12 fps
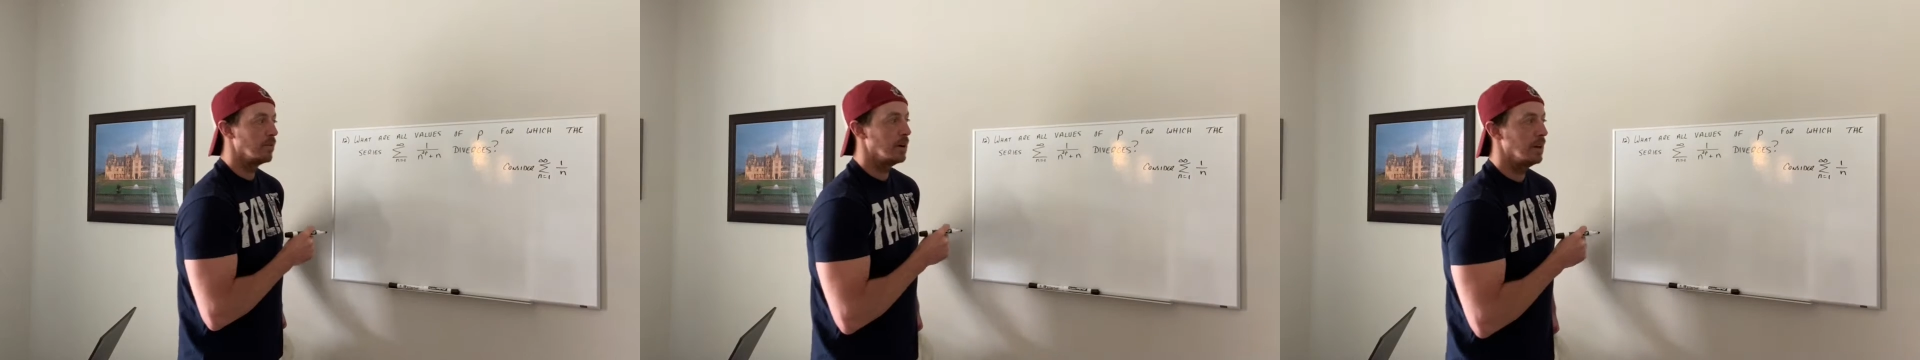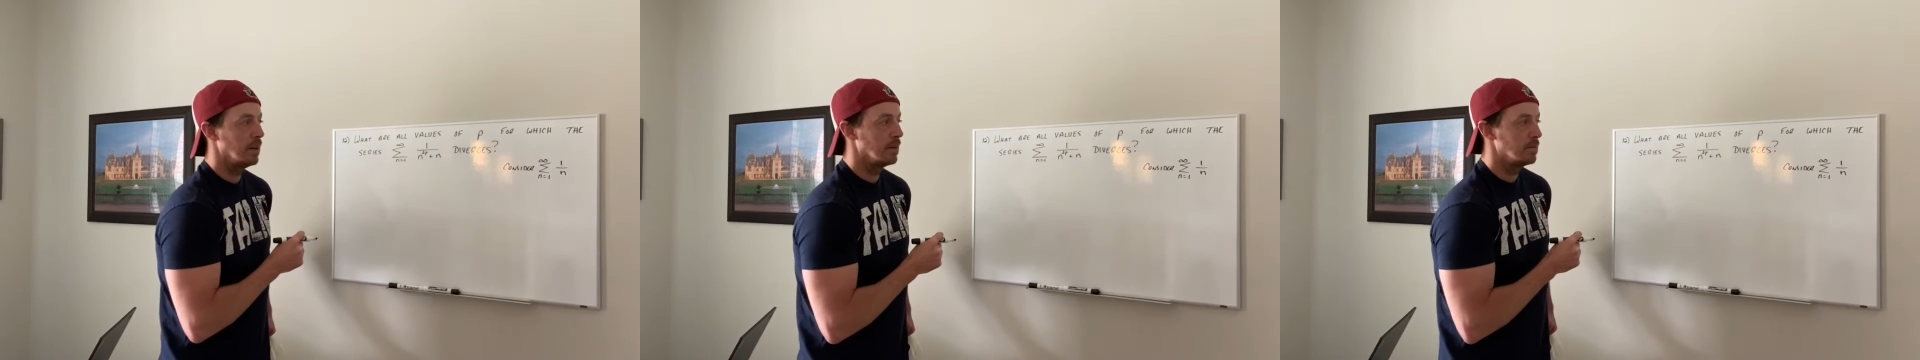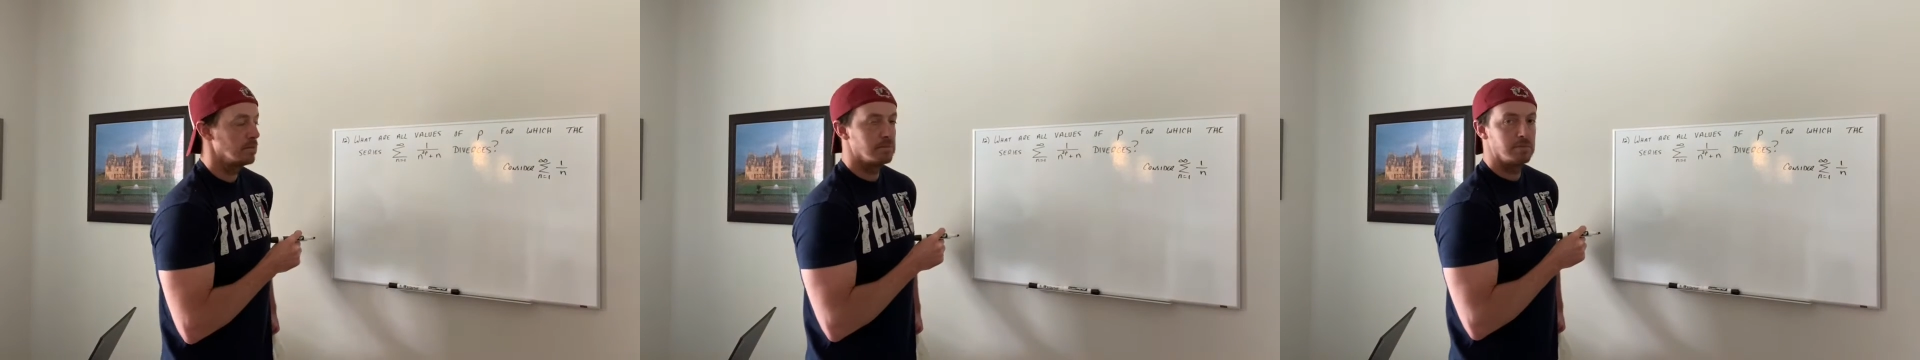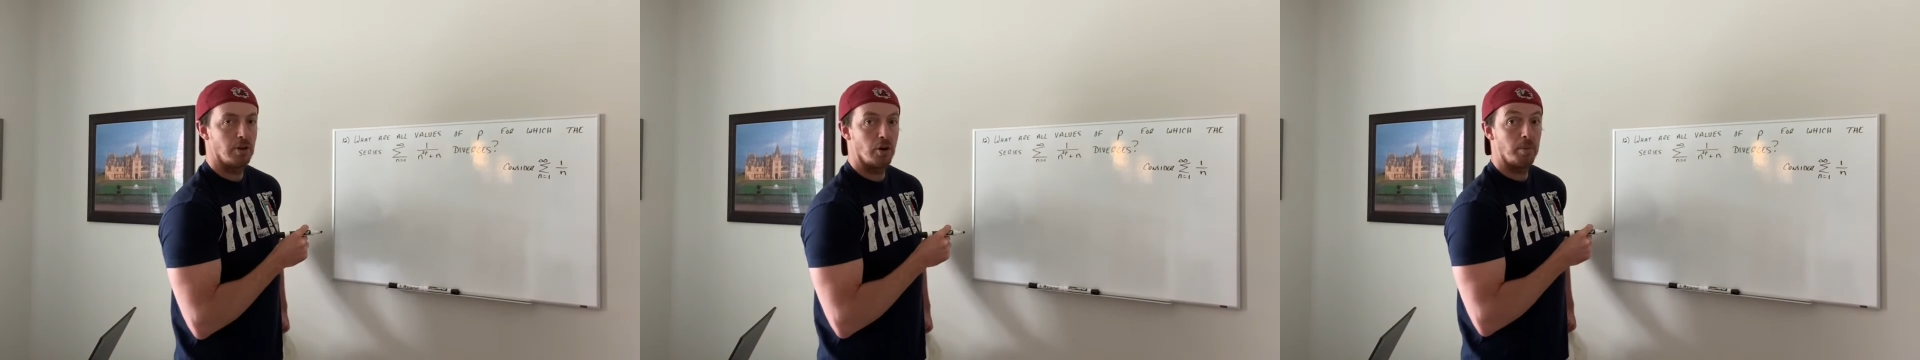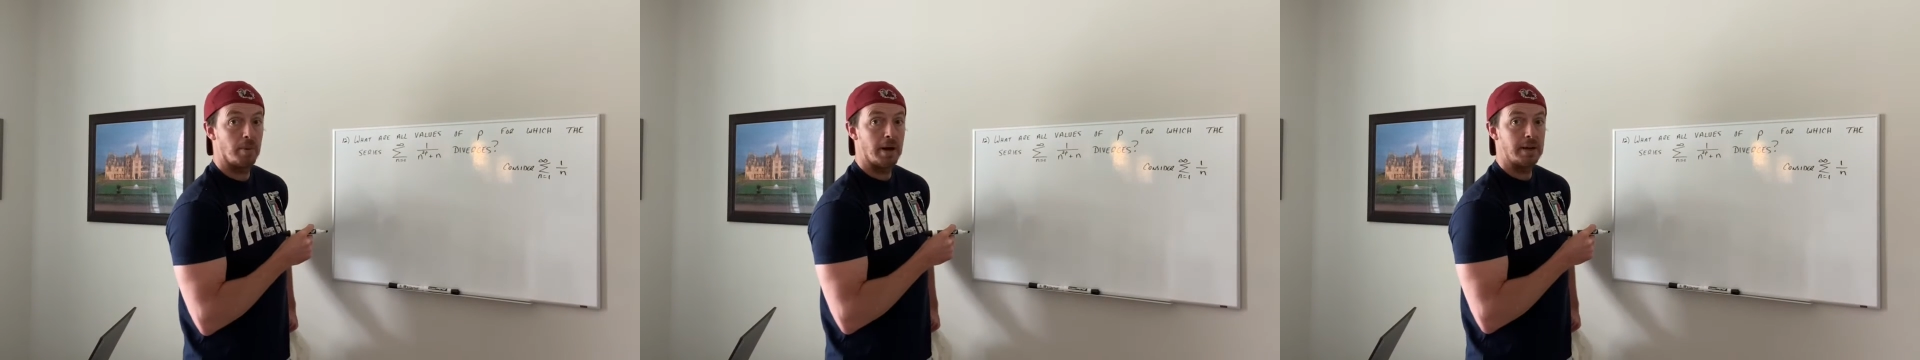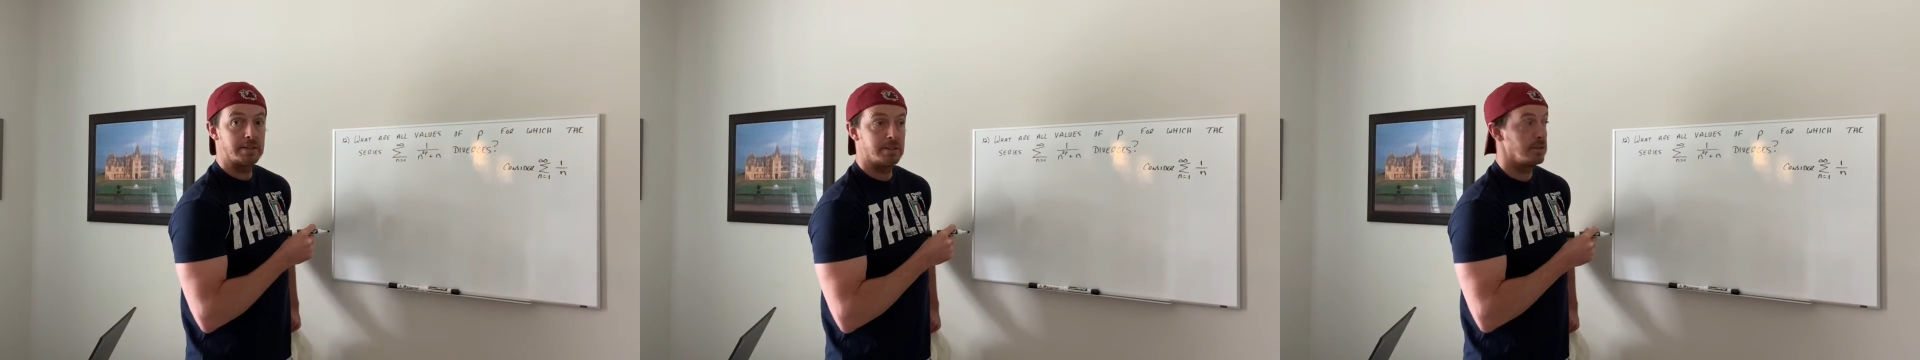n, the
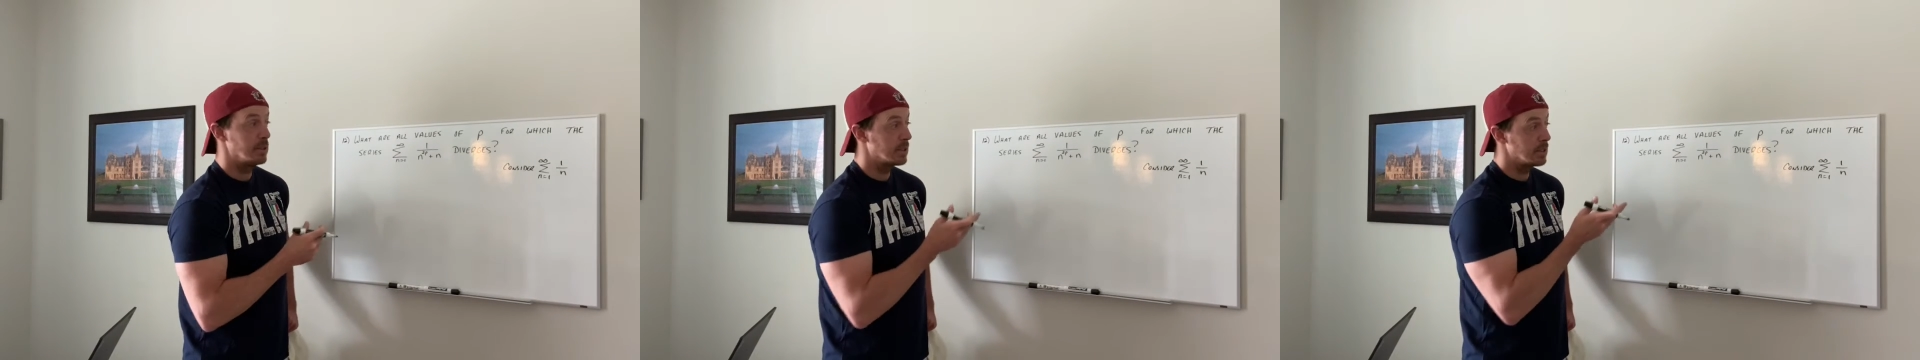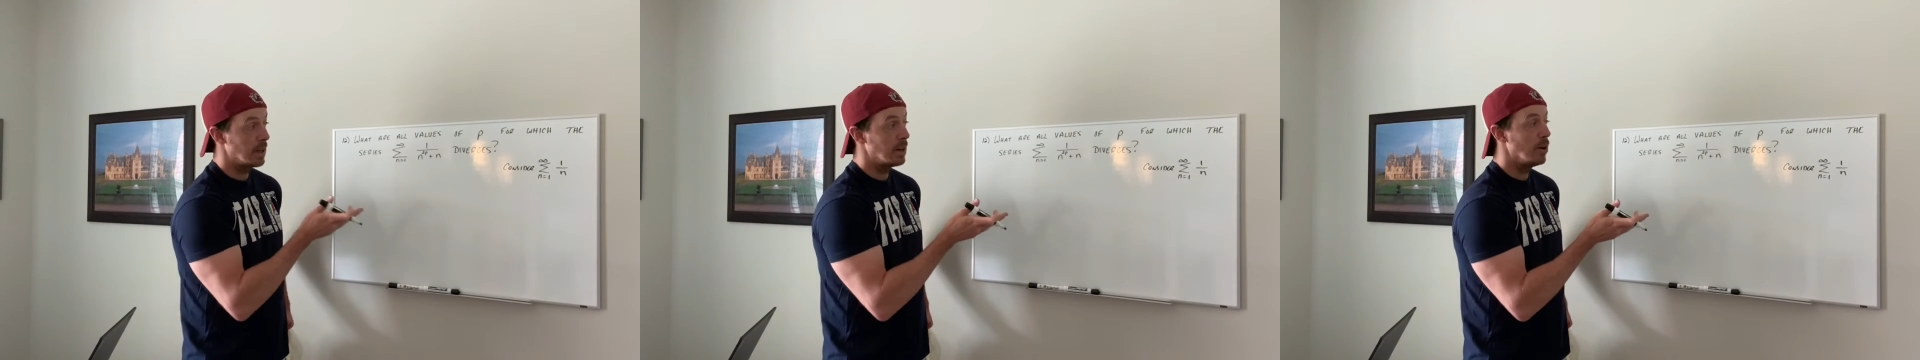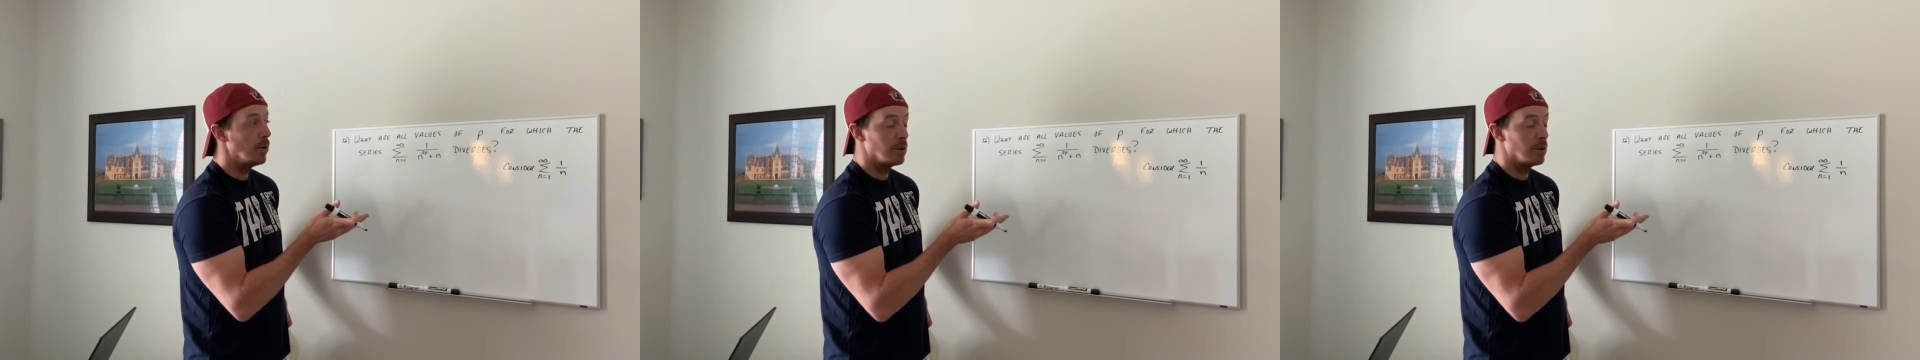harmonic series, because I know